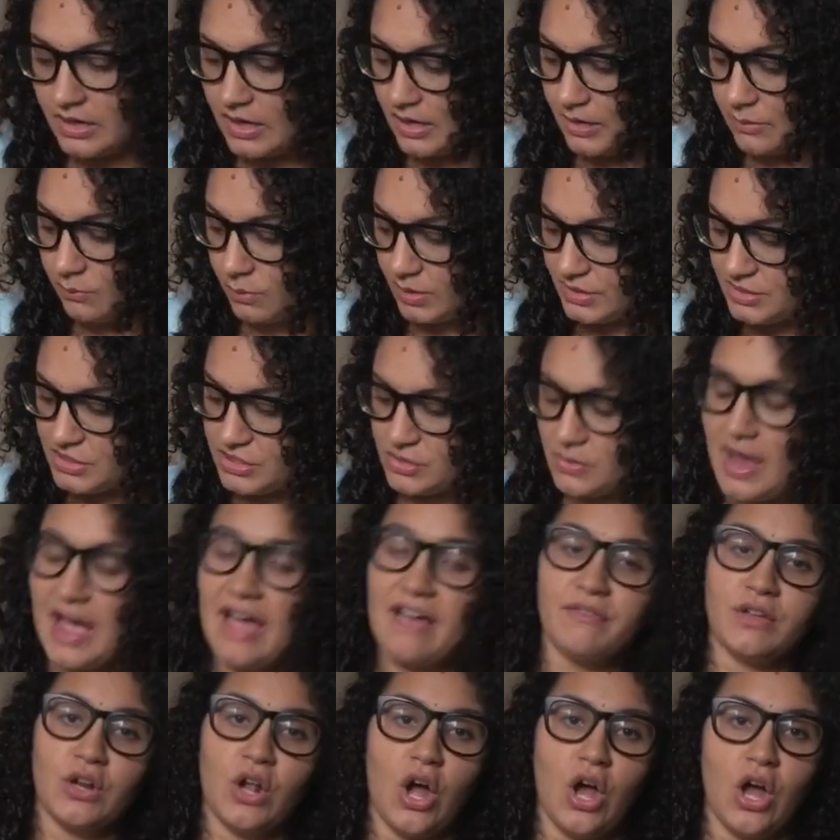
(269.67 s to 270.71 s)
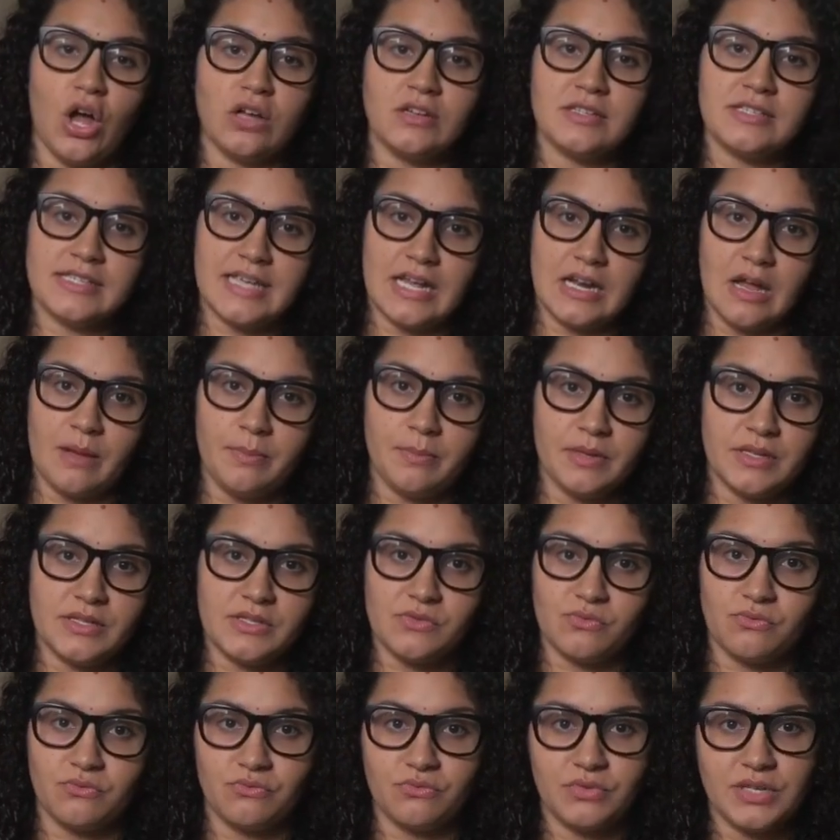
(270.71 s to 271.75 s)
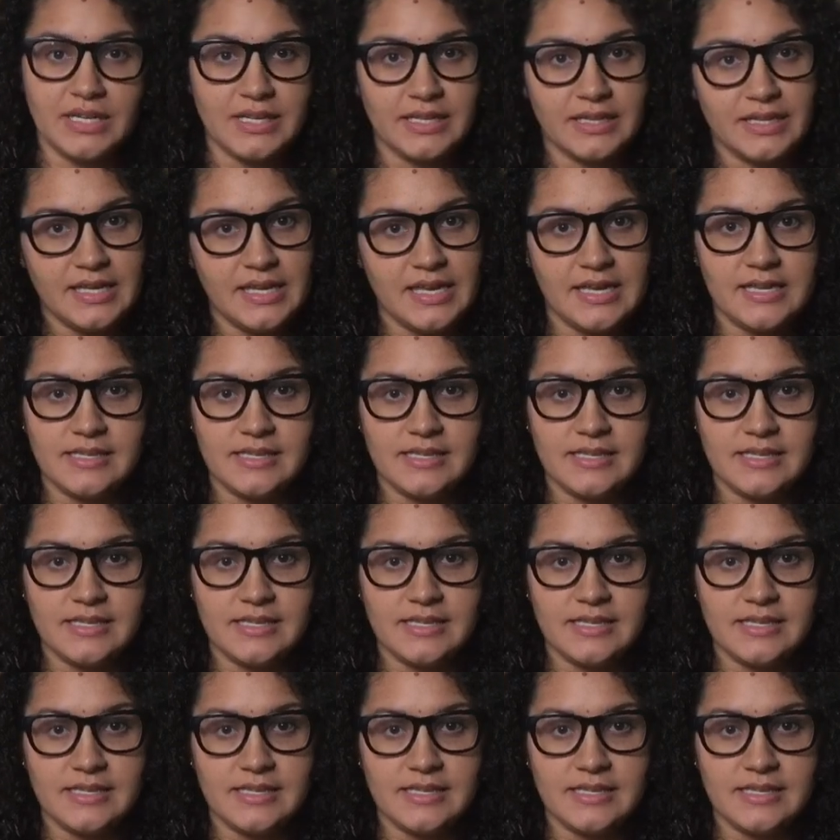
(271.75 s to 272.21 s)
And once you have it all set up, it's really